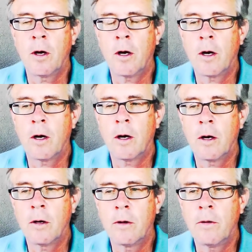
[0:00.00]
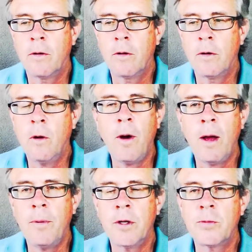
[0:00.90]
Uh, no
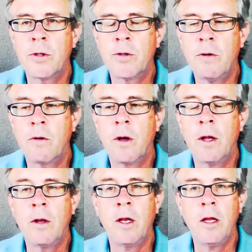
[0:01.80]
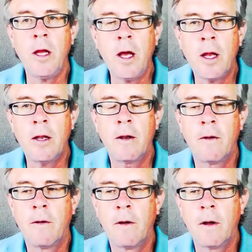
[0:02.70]
happiness whatsoever. And, and, yet,
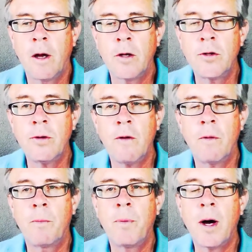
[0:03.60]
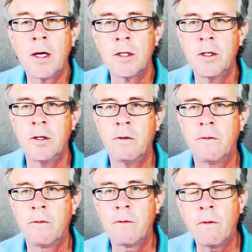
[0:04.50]
I still have a
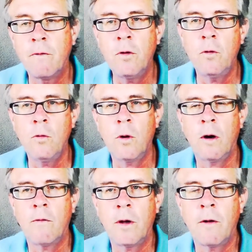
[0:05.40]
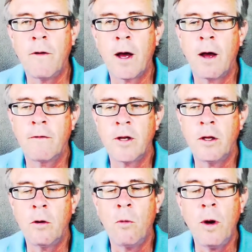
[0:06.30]
positive view of it. I, I
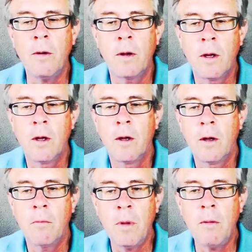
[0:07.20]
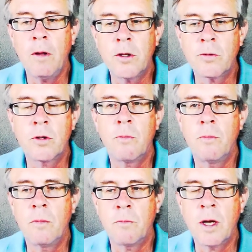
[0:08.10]
say, you know what, maybe this was the
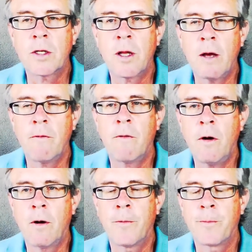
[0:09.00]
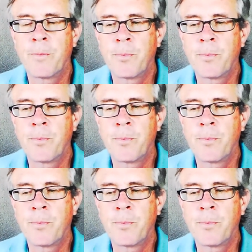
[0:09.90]
best life of all.